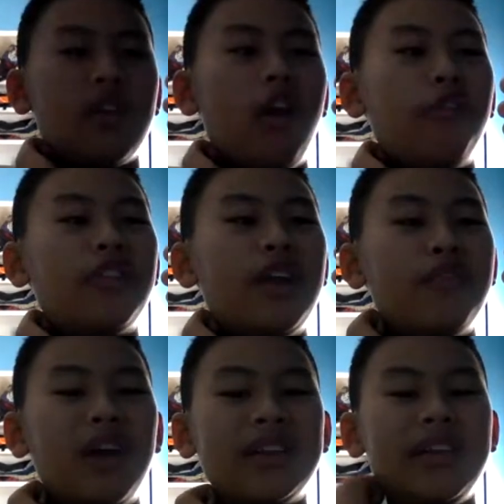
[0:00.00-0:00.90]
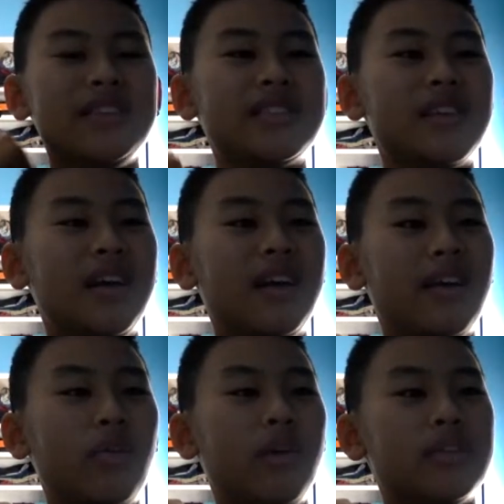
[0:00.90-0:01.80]
Offline finding is
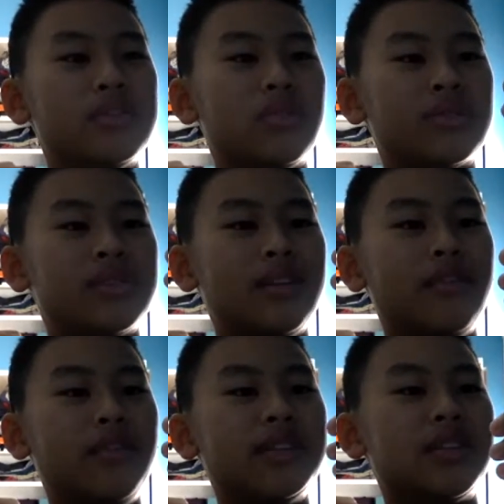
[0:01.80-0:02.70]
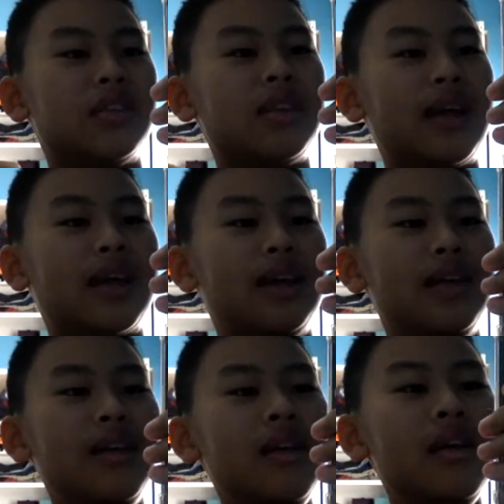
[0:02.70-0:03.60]
a crowdsourcing feature that can
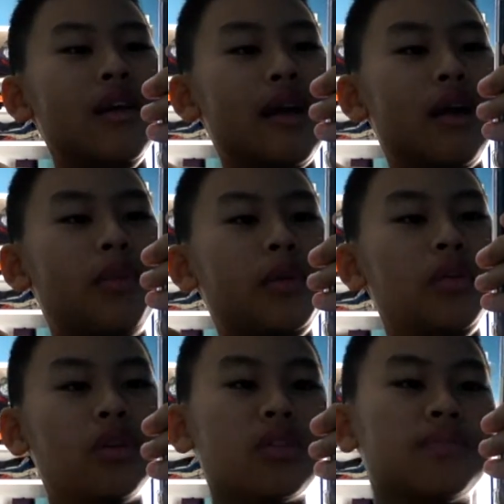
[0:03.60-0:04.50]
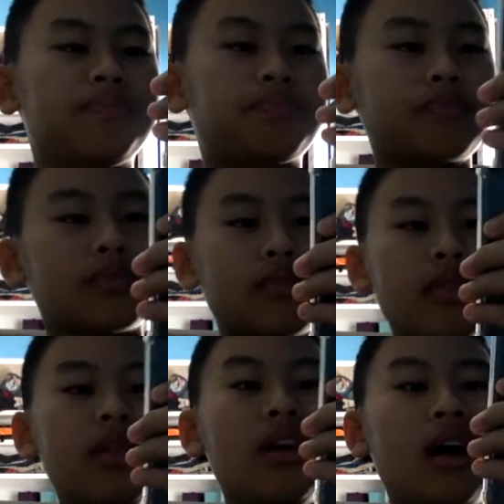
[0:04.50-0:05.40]
help you
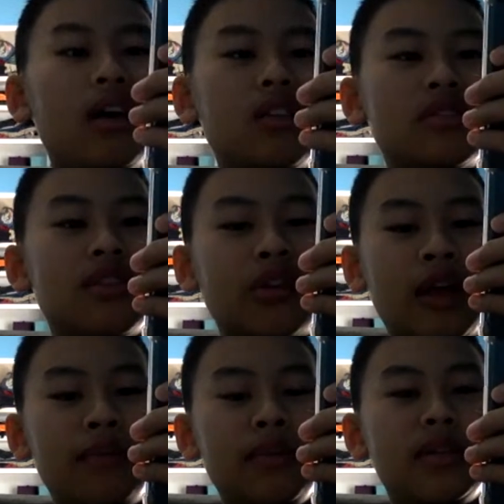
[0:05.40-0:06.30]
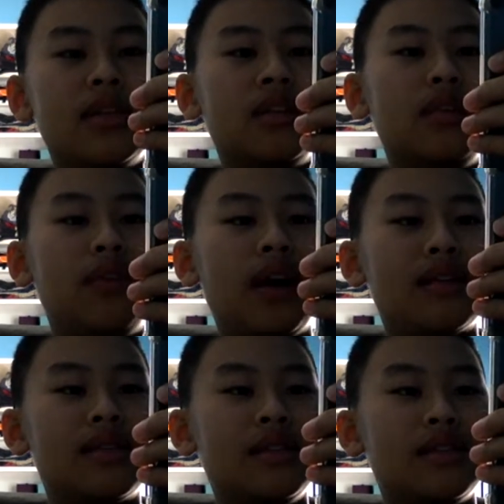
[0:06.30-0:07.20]
and others locate missing
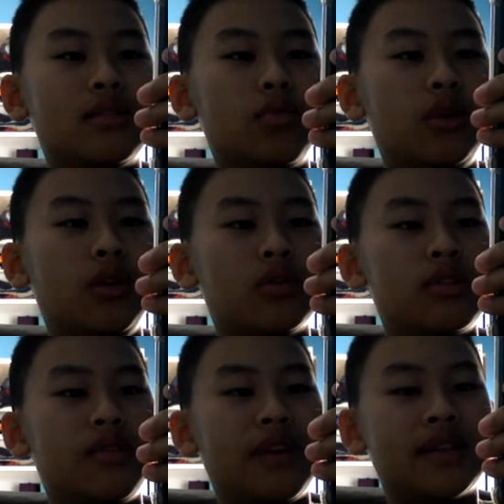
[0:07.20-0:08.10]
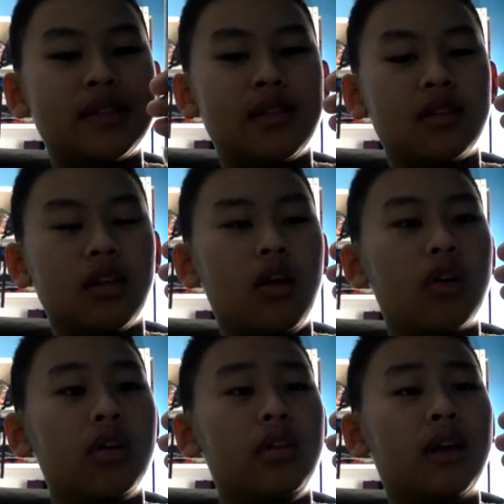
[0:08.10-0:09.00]
devices when those devices are
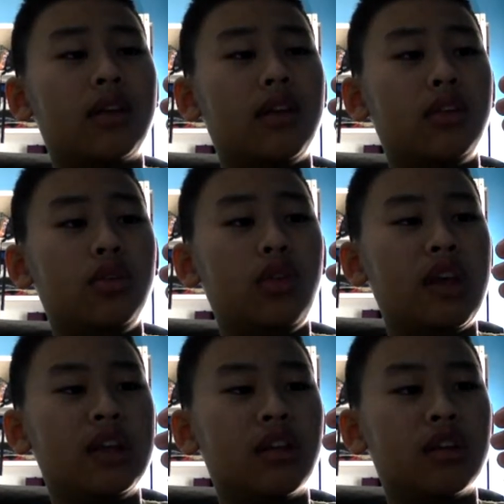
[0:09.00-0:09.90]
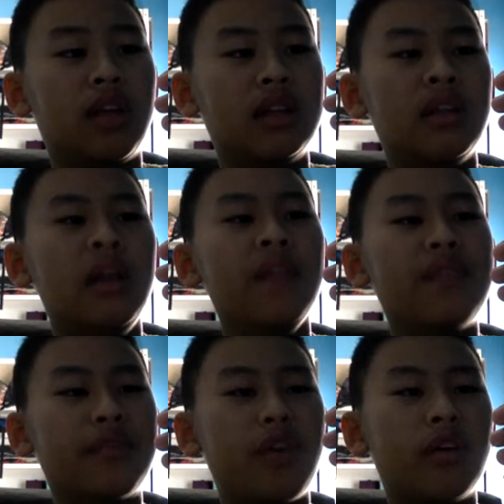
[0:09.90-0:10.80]
not connected to the internet.
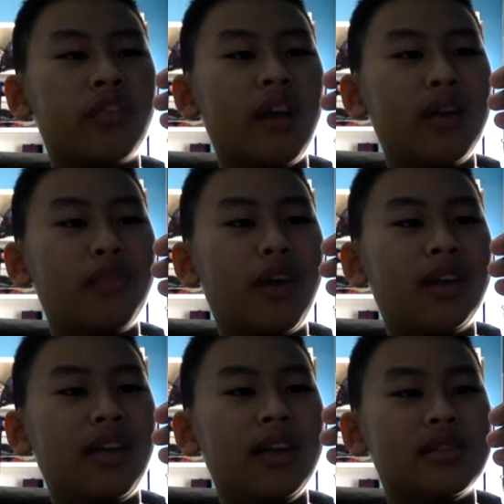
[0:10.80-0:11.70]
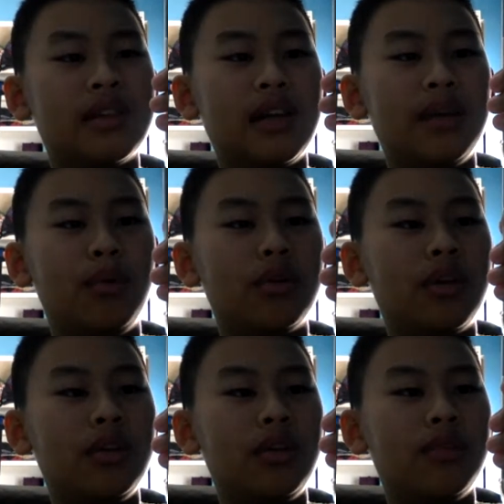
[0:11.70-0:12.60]
If offline finding is enabled
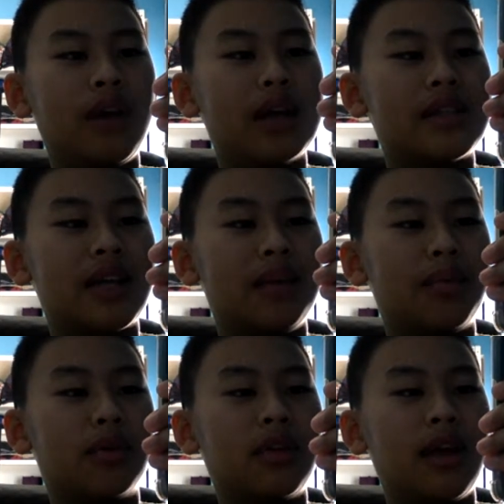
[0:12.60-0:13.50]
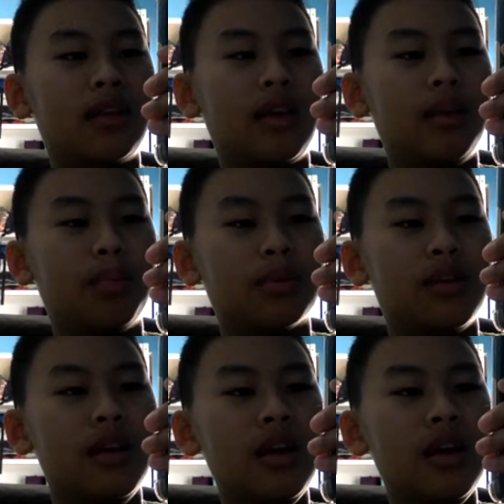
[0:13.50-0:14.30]
on device, can protect the presence